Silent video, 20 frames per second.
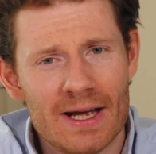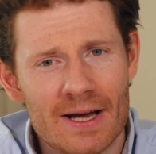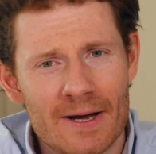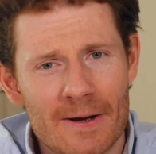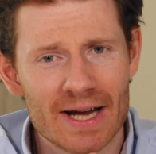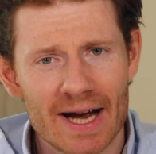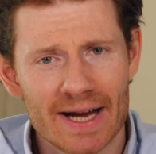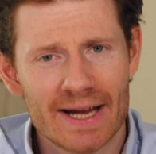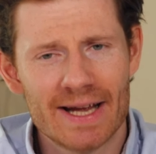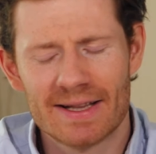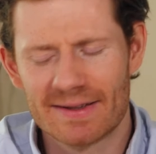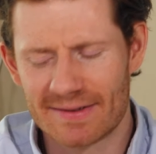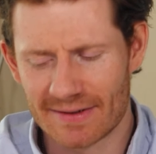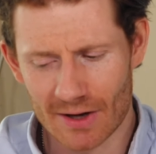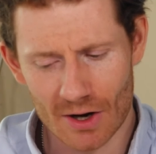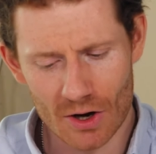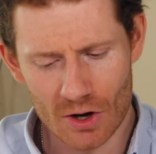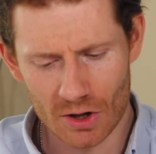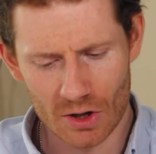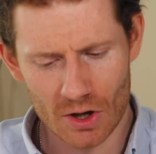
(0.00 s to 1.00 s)
I get
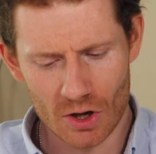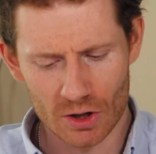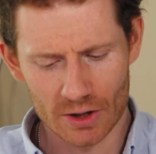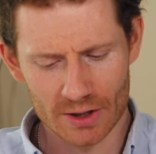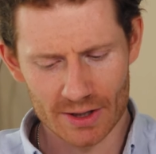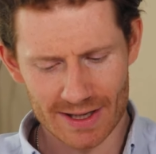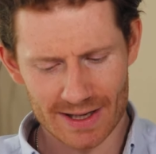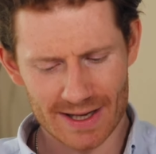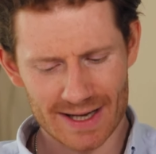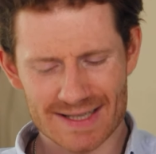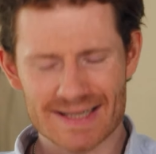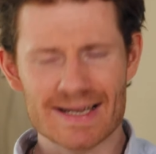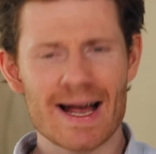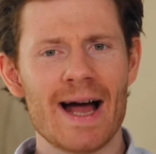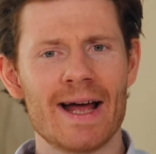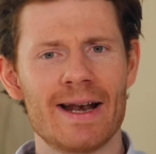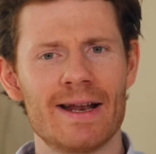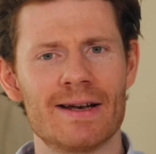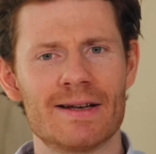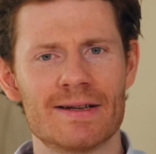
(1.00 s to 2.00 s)
all, all uh,
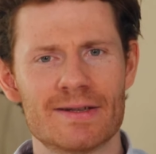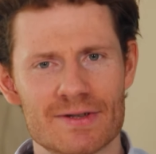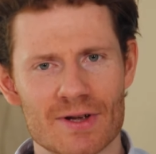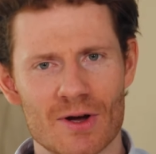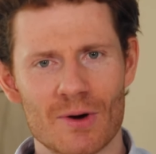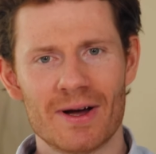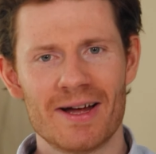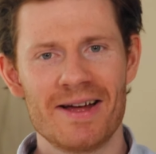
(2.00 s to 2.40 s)
excited, so.